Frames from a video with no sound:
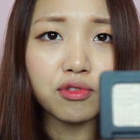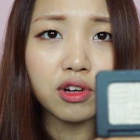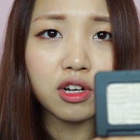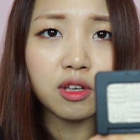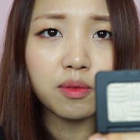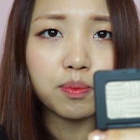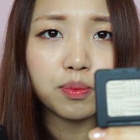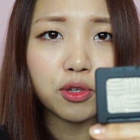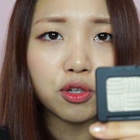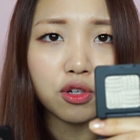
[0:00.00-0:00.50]
really
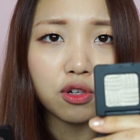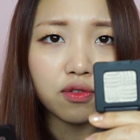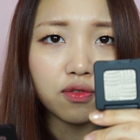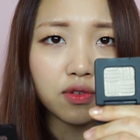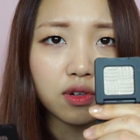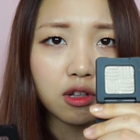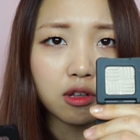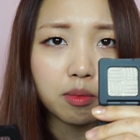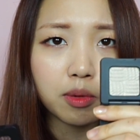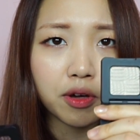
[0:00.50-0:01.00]

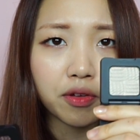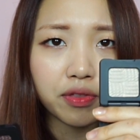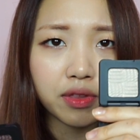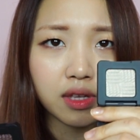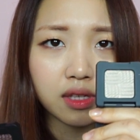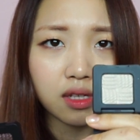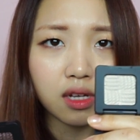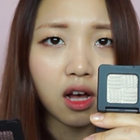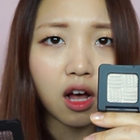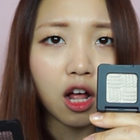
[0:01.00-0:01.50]
beautiful about
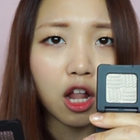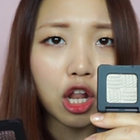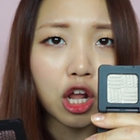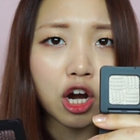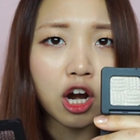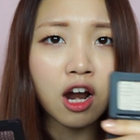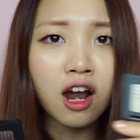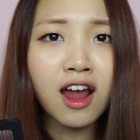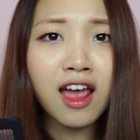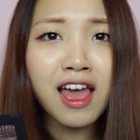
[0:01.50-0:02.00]
this
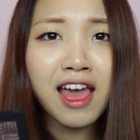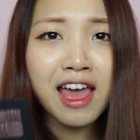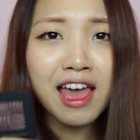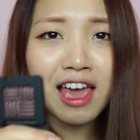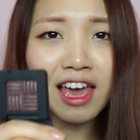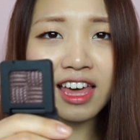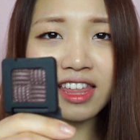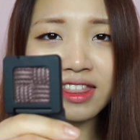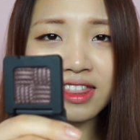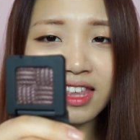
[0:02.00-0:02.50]
color.
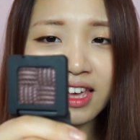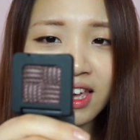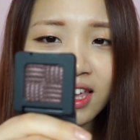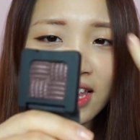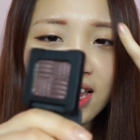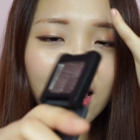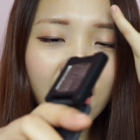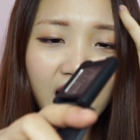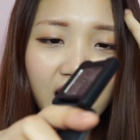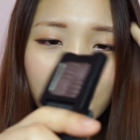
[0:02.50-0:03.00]
And then
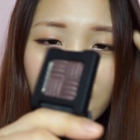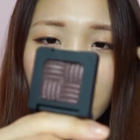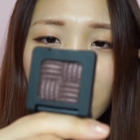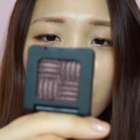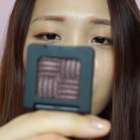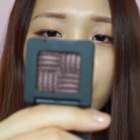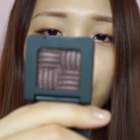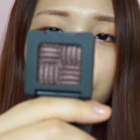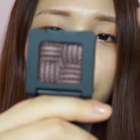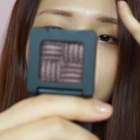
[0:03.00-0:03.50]
I
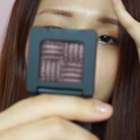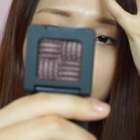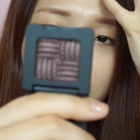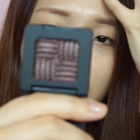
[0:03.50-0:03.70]
have this